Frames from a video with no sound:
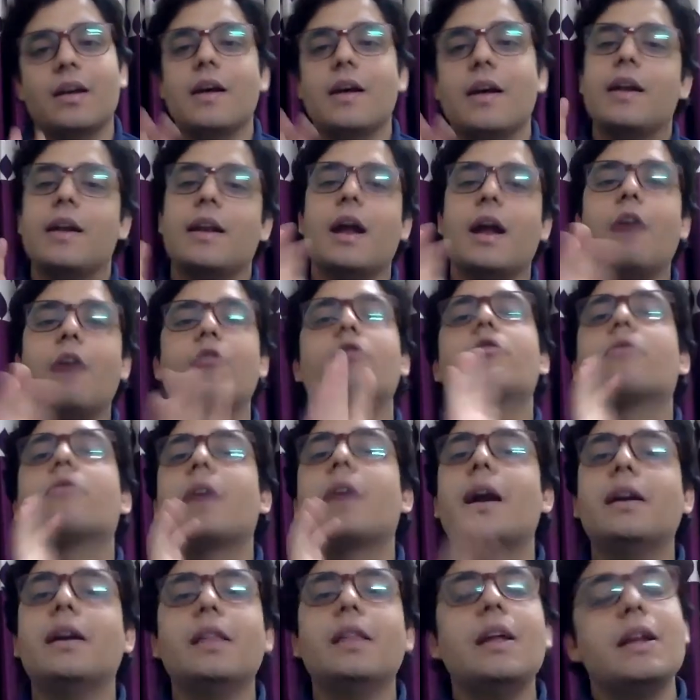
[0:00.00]
Now look
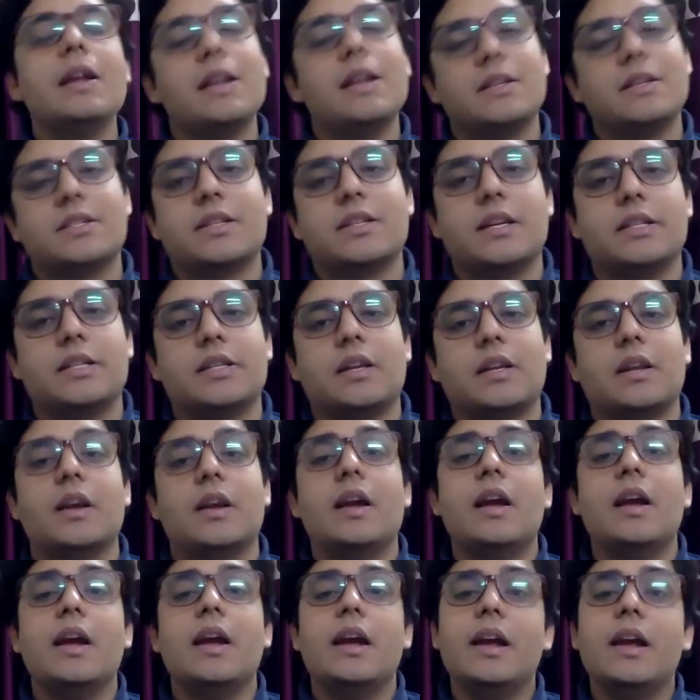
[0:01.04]
at the illustration.
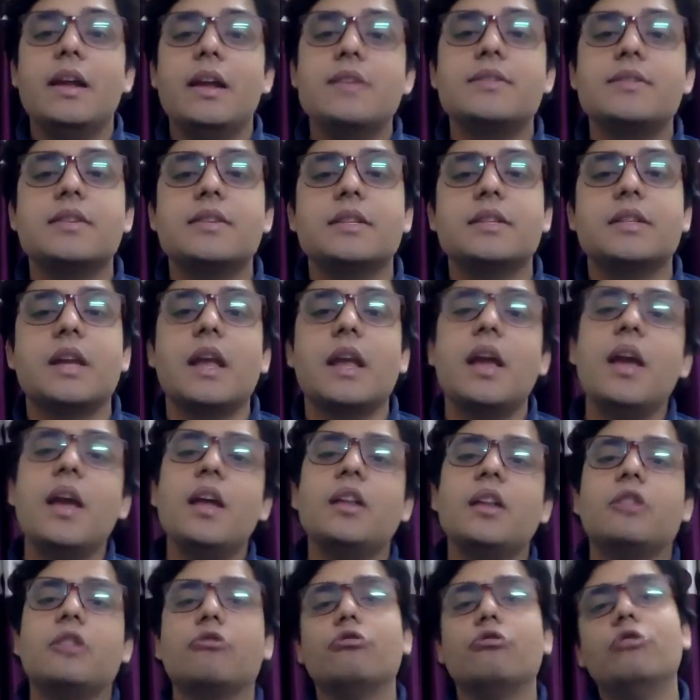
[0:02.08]
Illustration: A
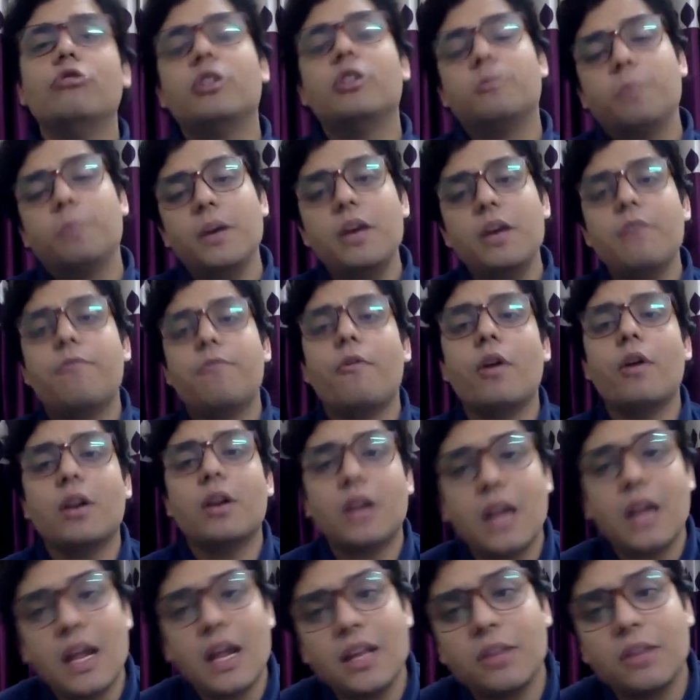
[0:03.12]
sues B for
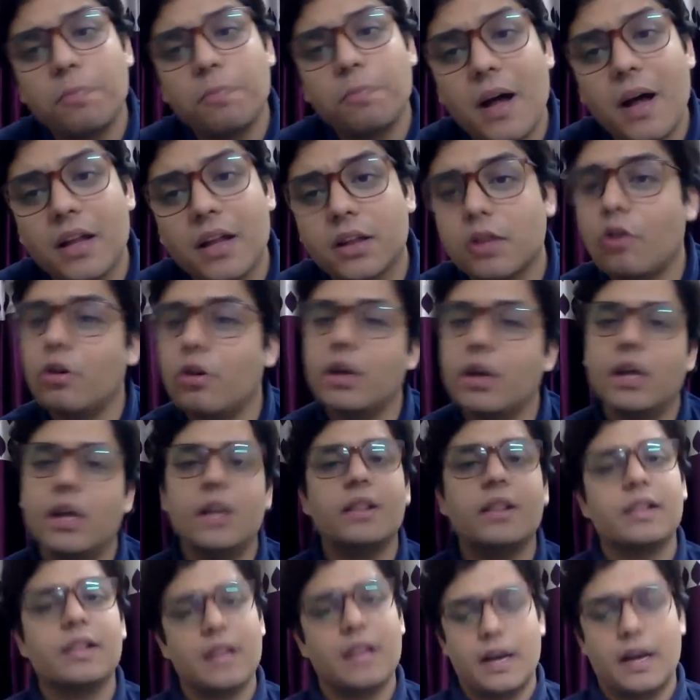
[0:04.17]
trespass on his
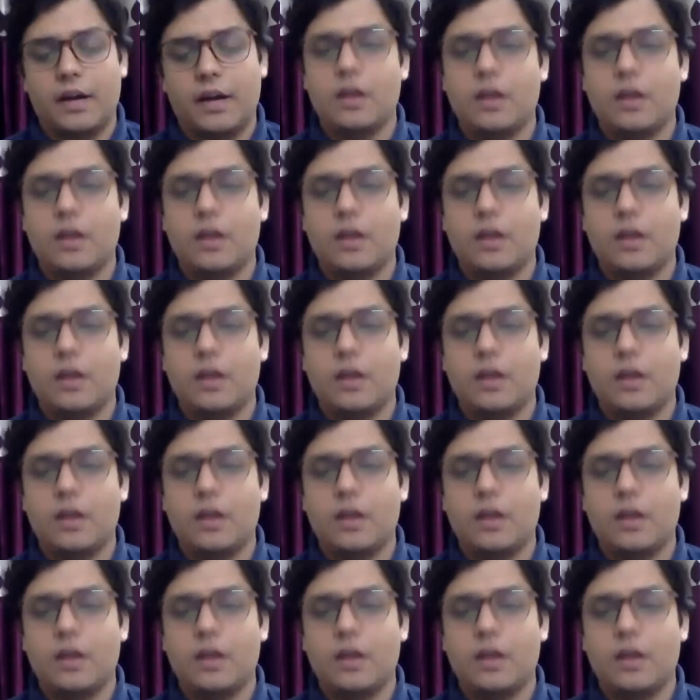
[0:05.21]
land.